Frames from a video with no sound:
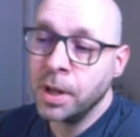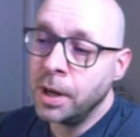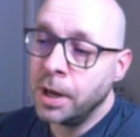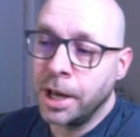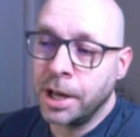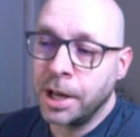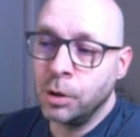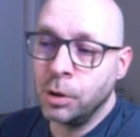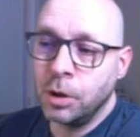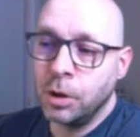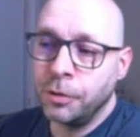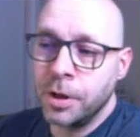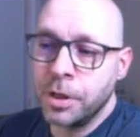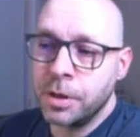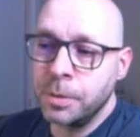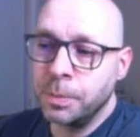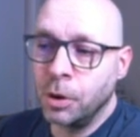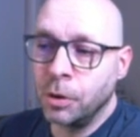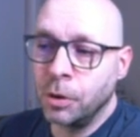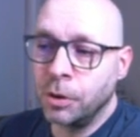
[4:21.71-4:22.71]
I don't know if other
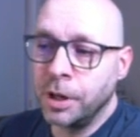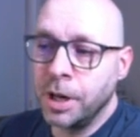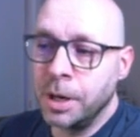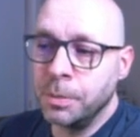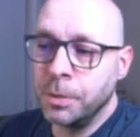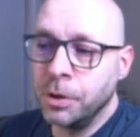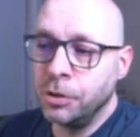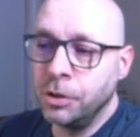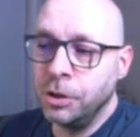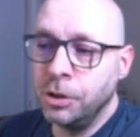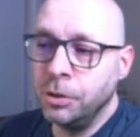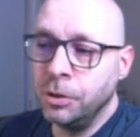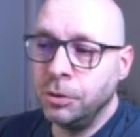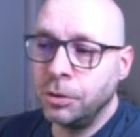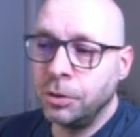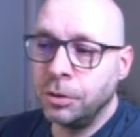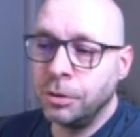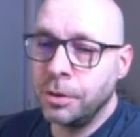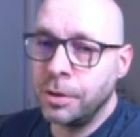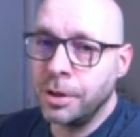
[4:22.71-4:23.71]
programmers
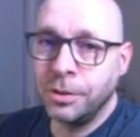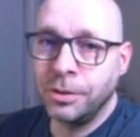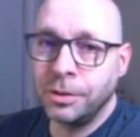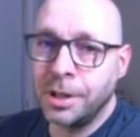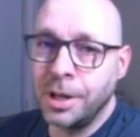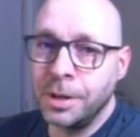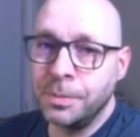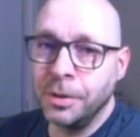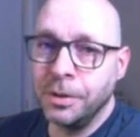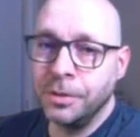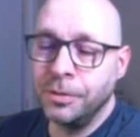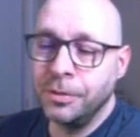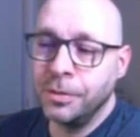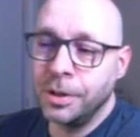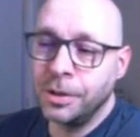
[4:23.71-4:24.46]
use this type of